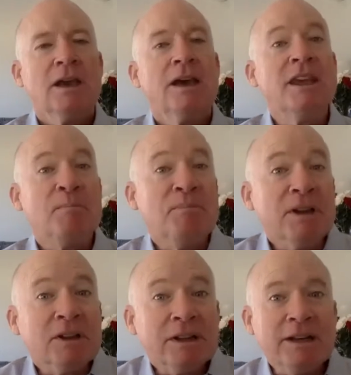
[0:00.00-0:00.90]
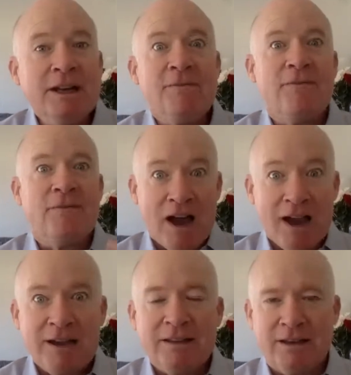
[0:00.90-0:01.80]
The ability to
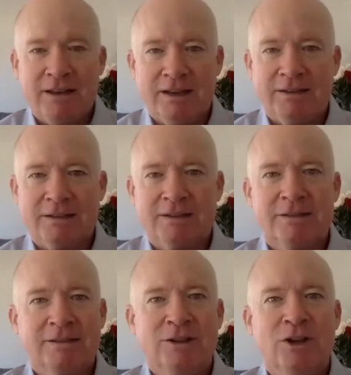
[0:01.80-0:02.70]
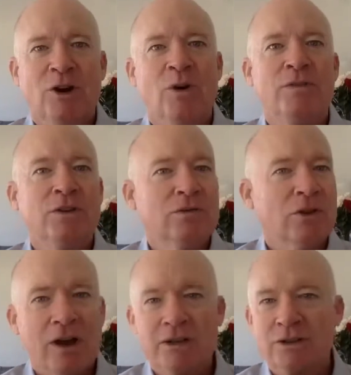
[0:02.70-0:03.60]
find things, if you've
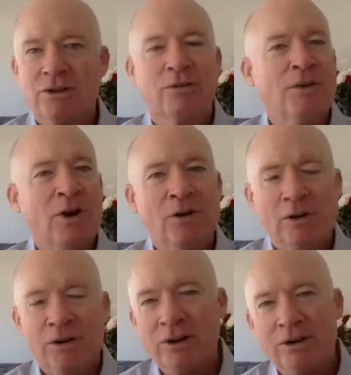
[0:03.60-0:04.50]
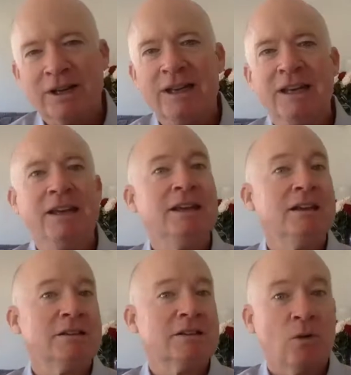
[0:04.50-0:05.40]
lost your phone or your
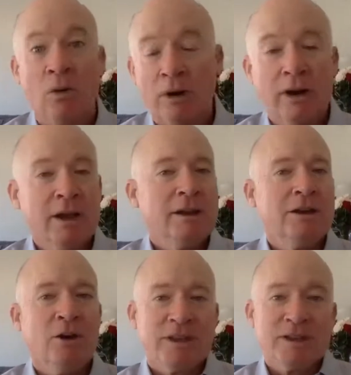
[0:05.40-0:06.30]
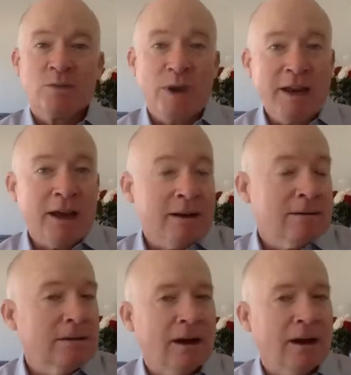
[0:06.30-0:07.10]
keys, or this weekend